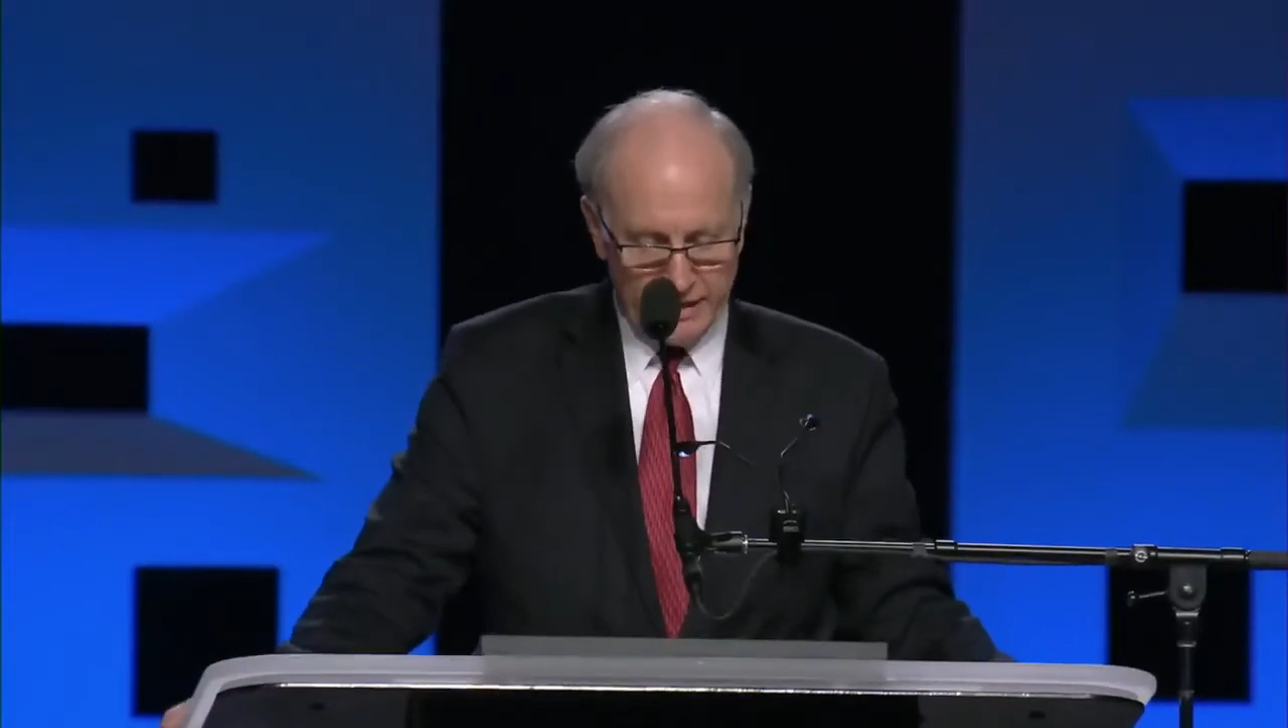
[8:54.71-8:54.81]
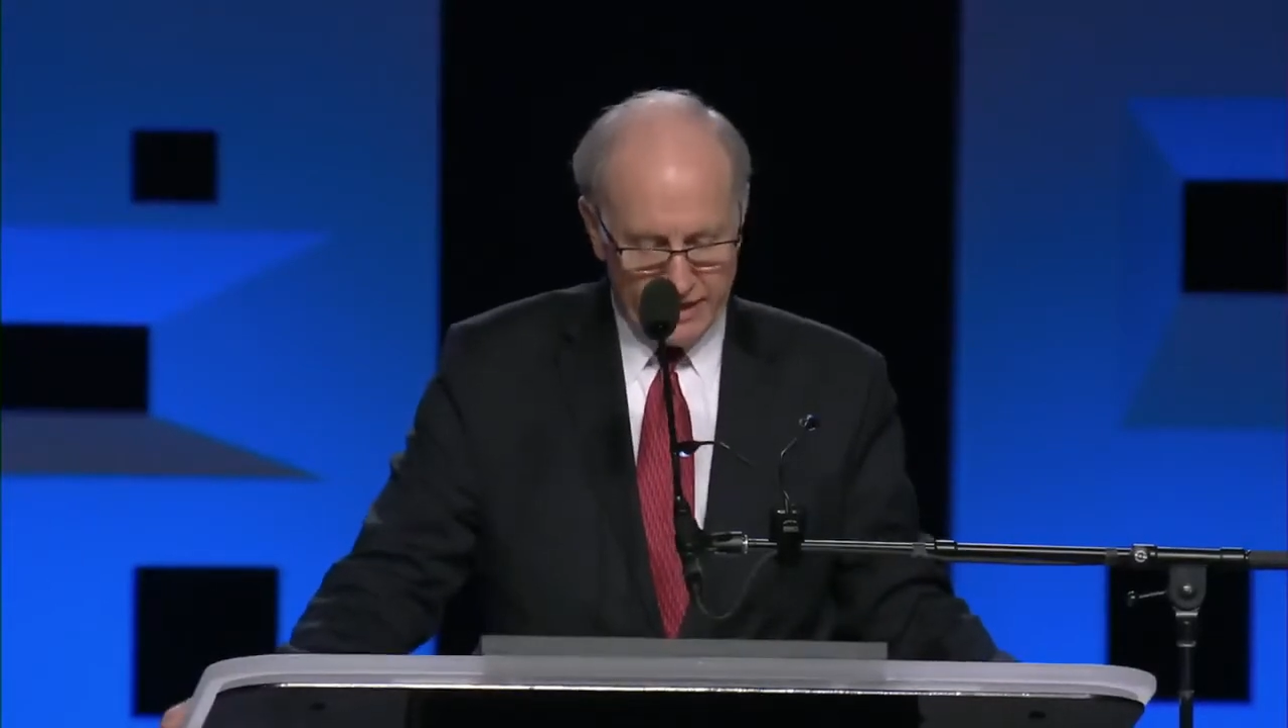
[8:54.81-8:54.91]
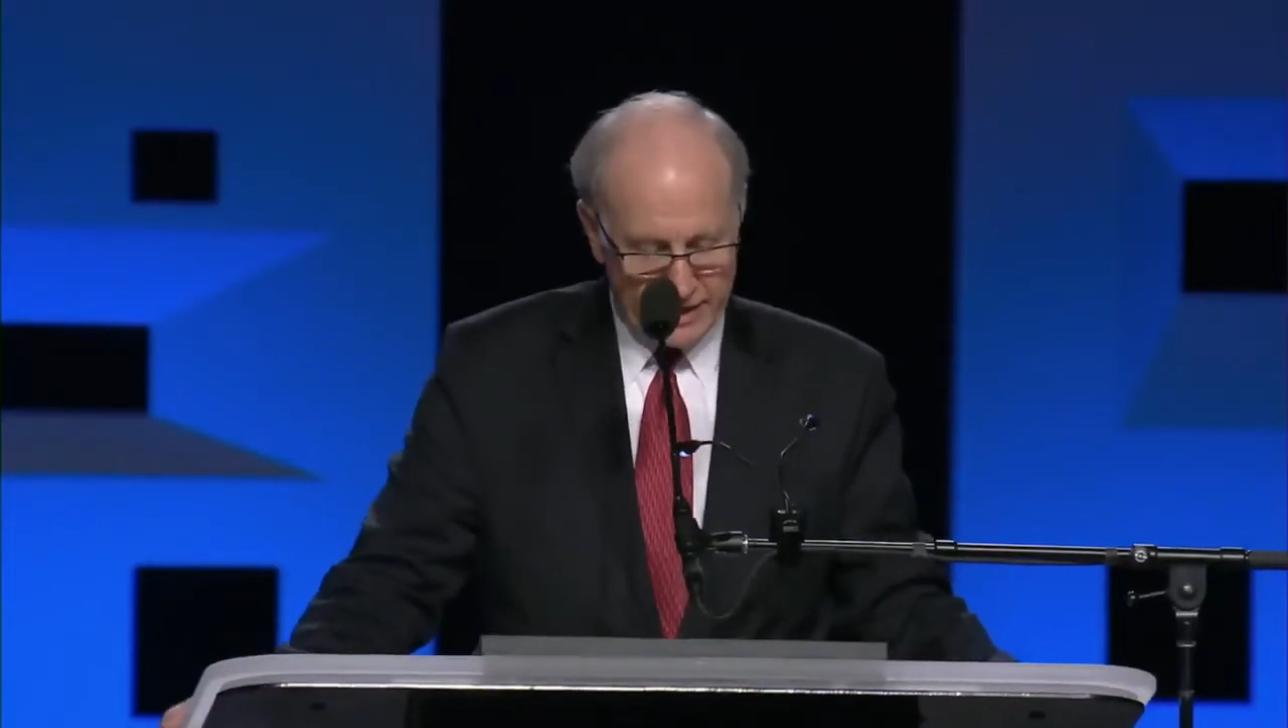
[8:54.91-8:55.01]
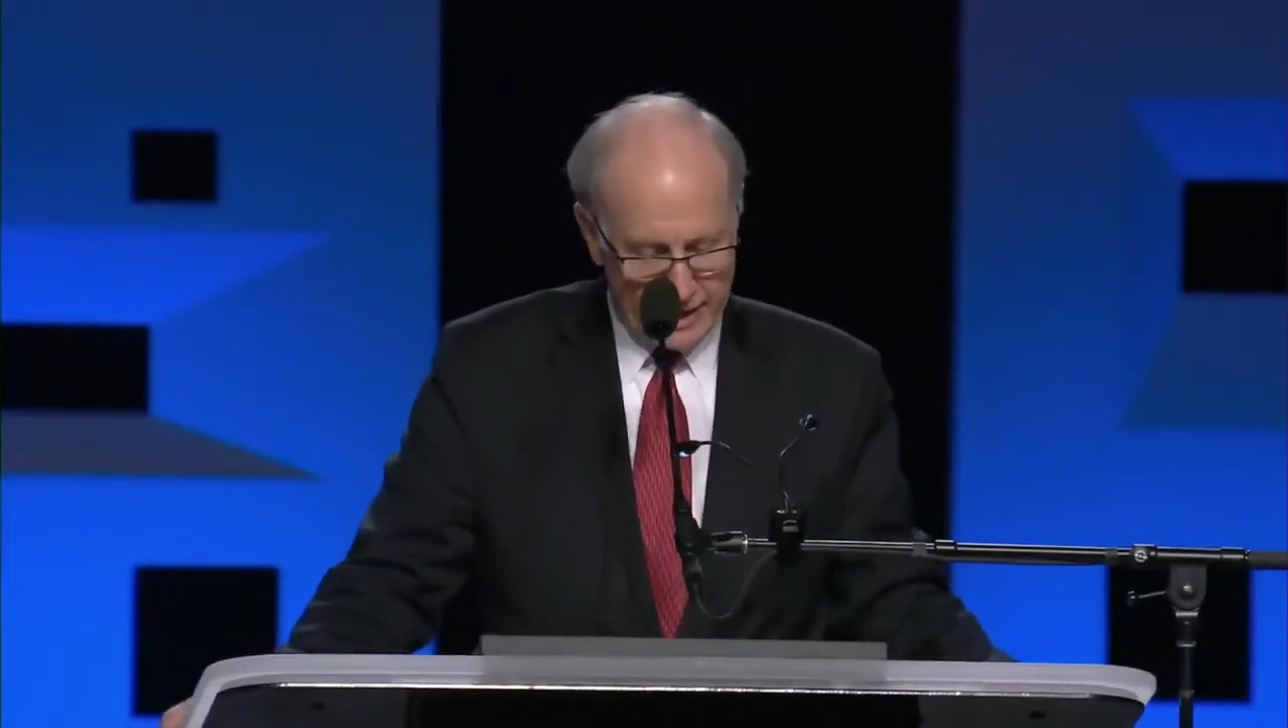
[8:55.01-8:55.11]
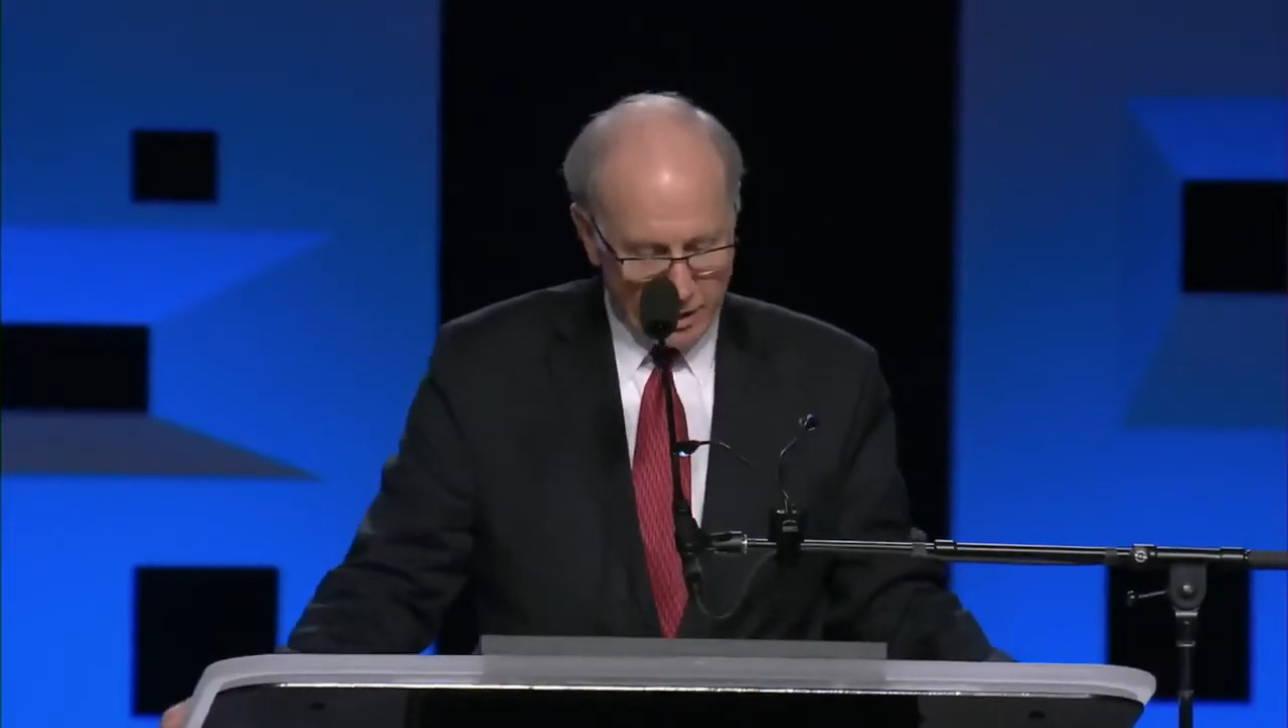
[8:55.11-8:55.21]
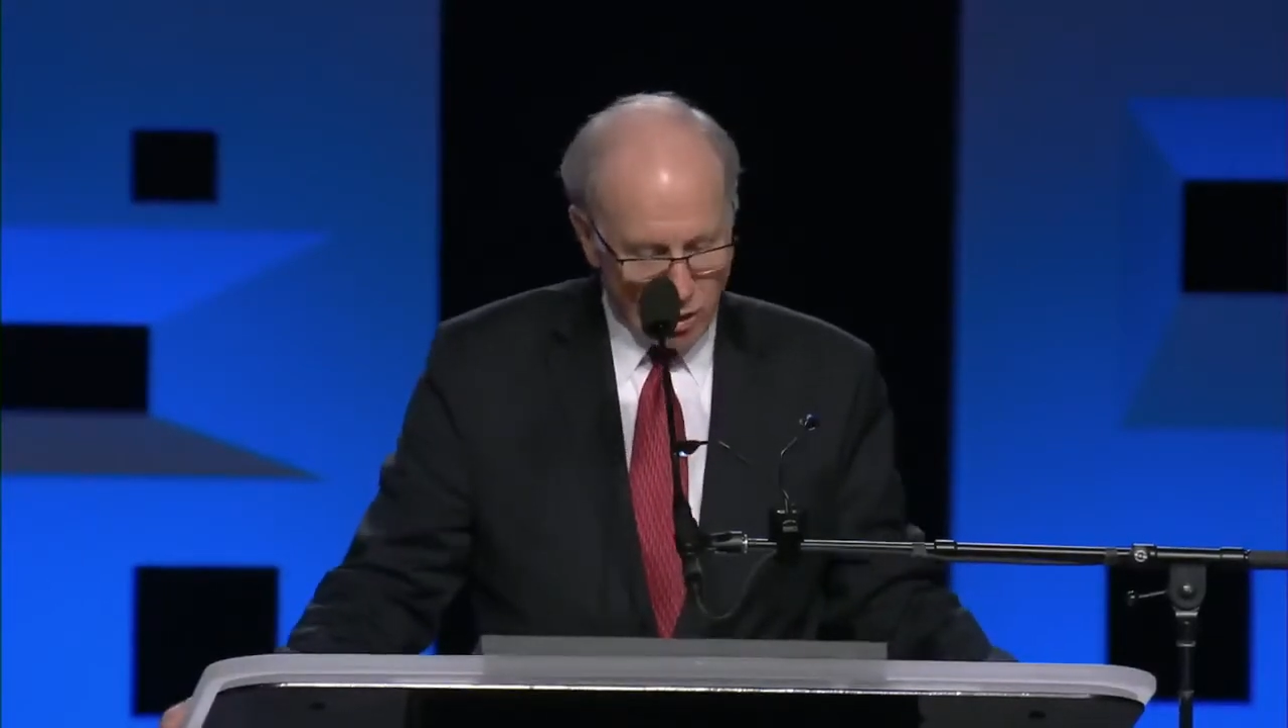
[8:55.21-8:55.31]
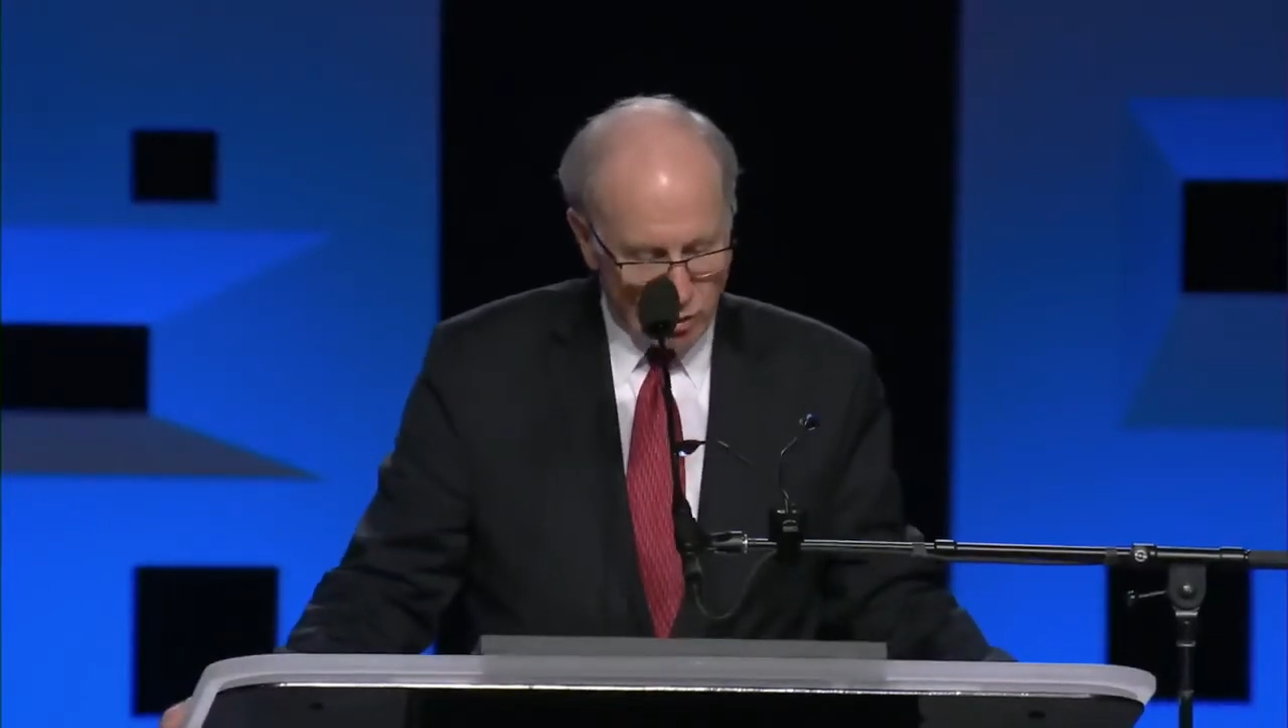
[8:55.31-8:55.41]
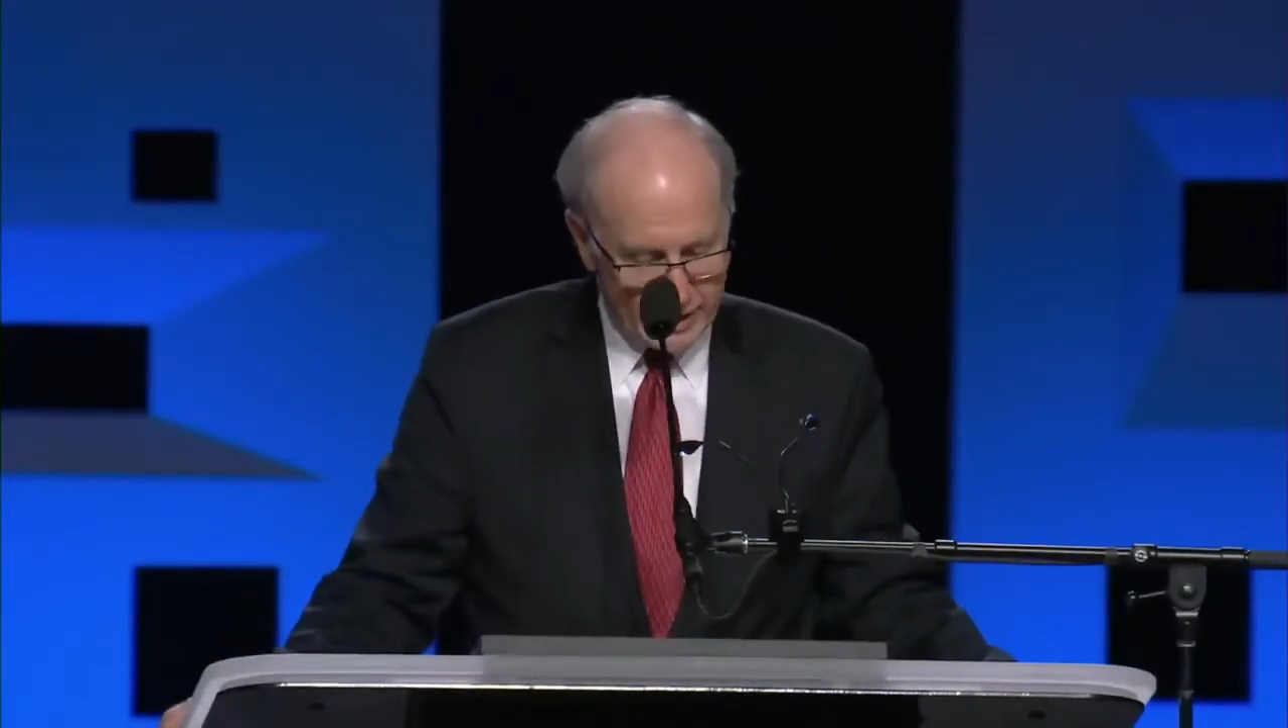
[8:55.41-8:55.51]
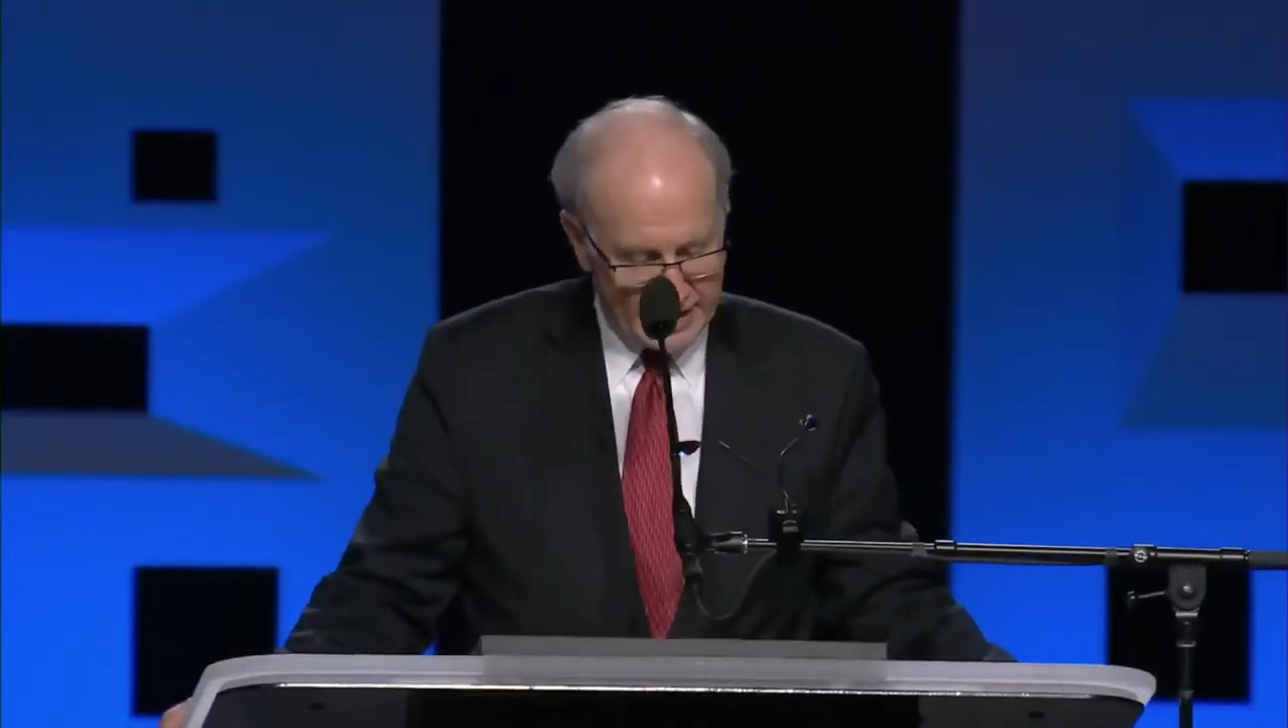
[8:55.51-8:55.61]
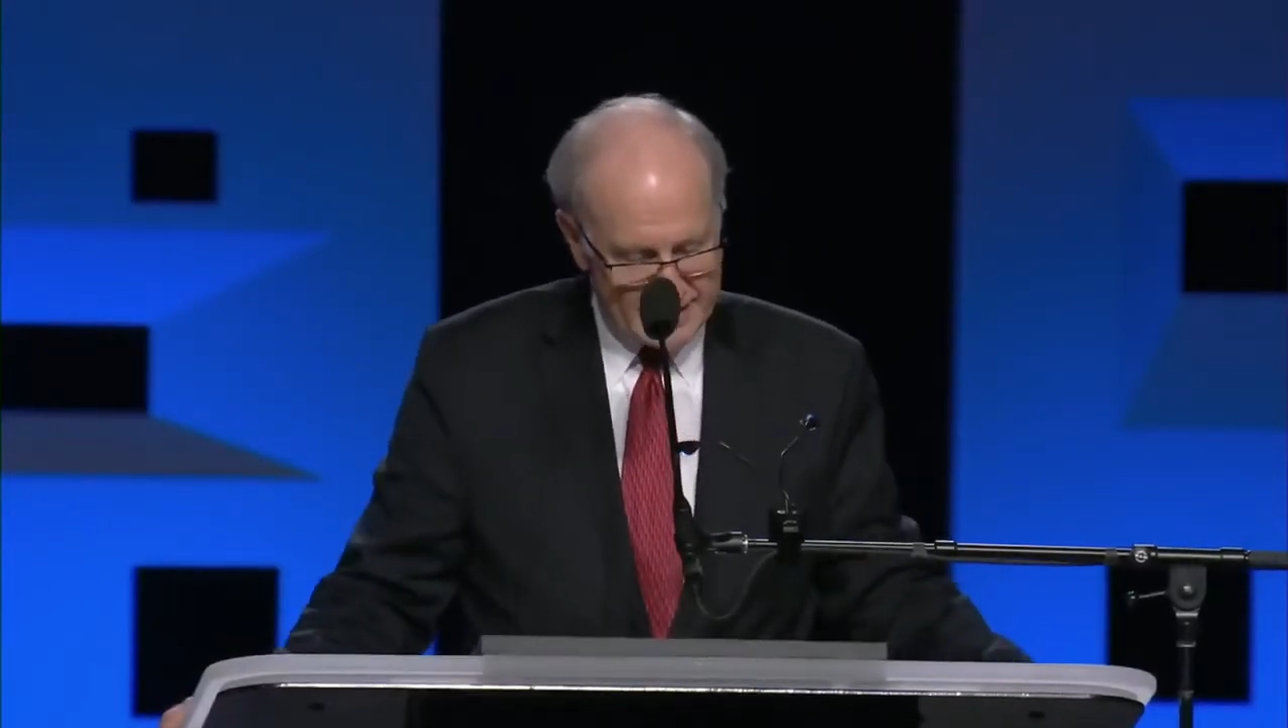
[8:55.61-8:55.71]
that not
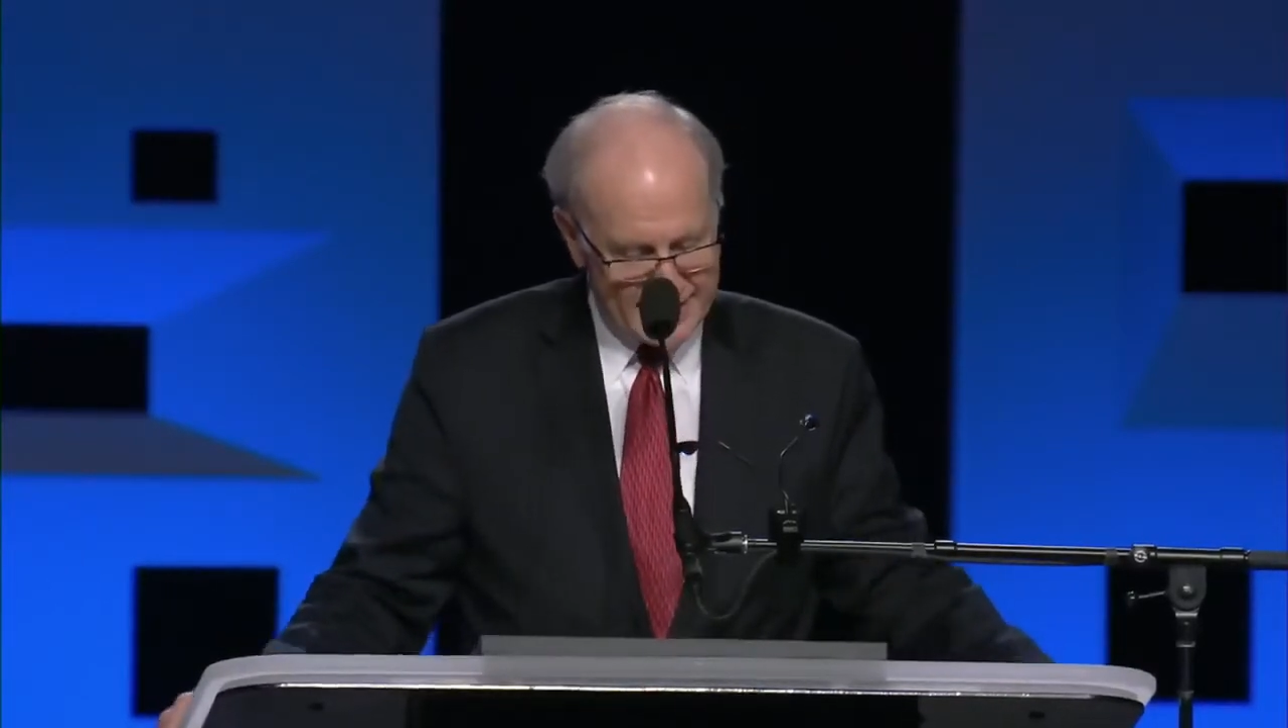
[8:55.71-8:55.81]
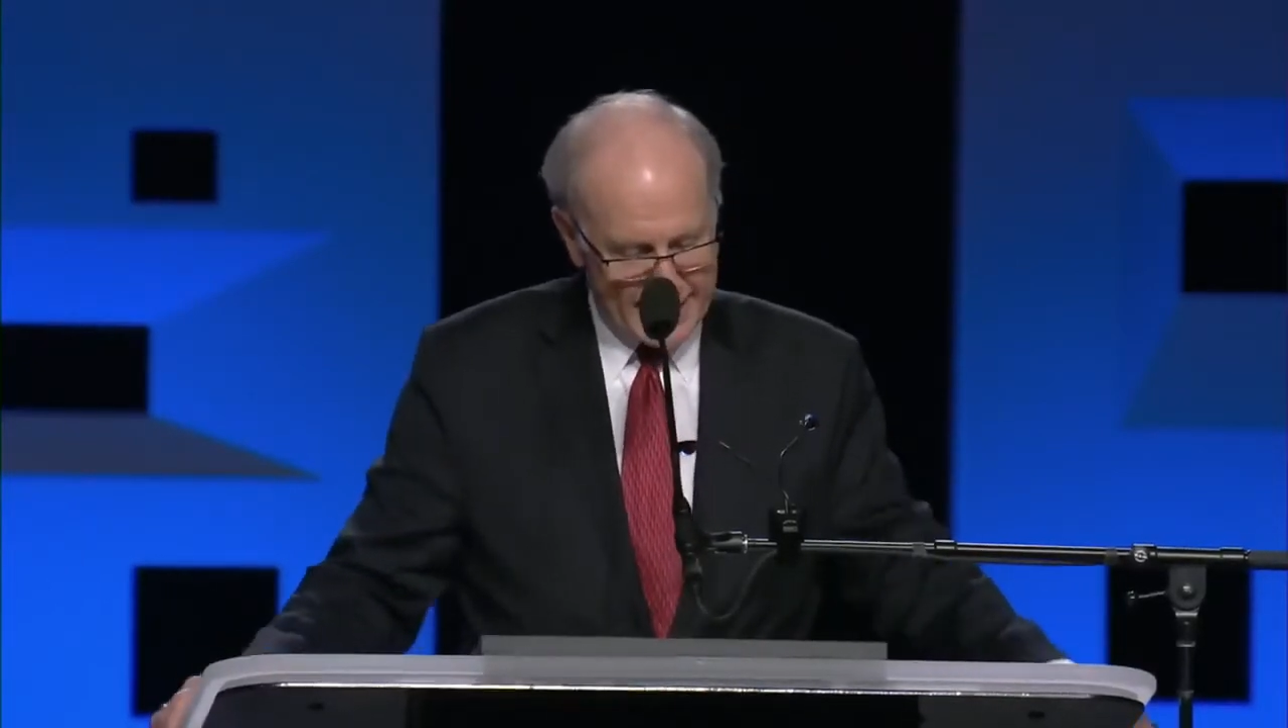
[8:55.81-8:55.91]
only is